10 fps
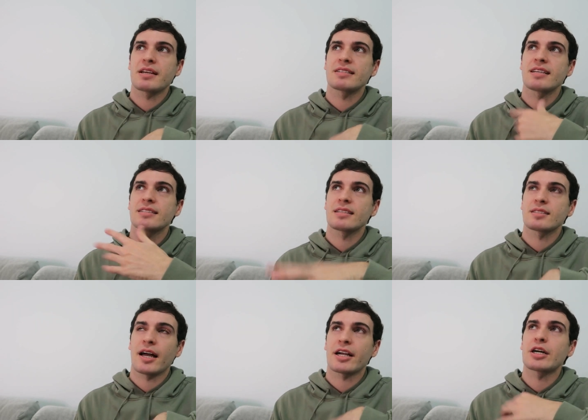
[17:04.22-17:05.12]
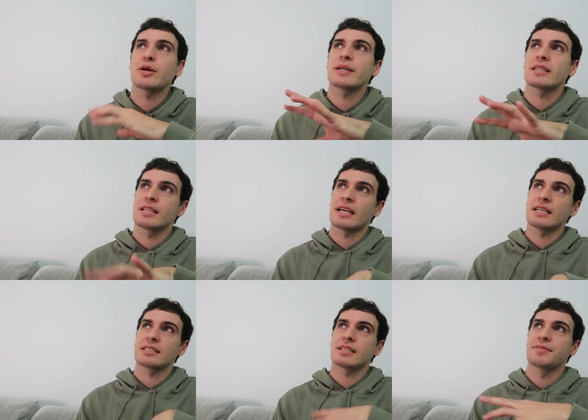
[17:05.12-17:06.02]
because he's the psycho and
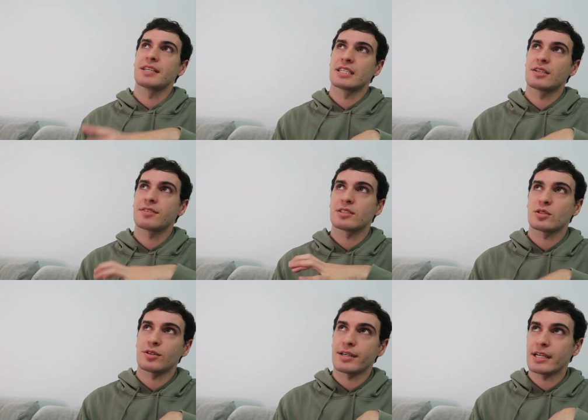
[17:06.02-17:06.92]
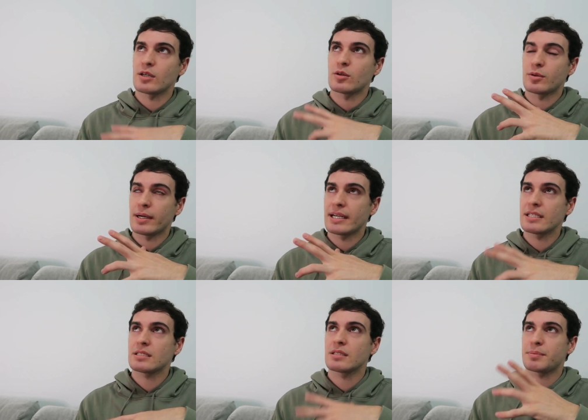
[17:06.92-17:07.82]
he's the villain of the story,
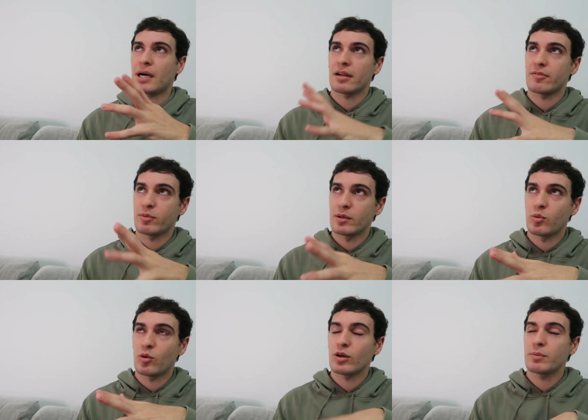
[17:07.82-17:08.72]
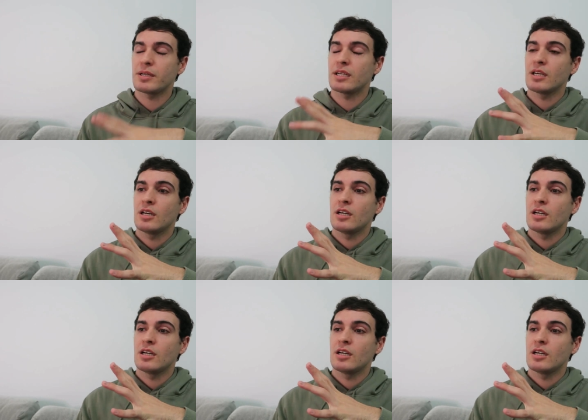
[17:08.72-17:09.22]
always part of with Ward, but